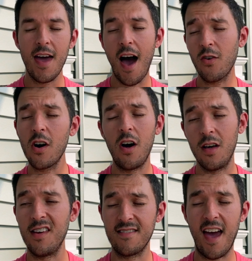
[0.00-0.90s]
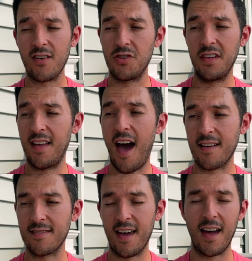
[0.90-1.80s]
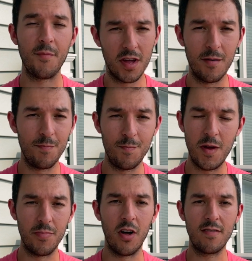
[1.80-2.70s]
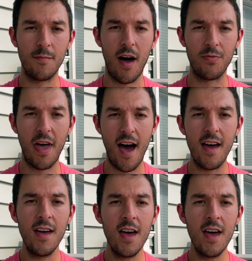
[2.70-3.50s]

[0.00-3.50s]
alcohol is actually toxic. I'm going to be blunt about that.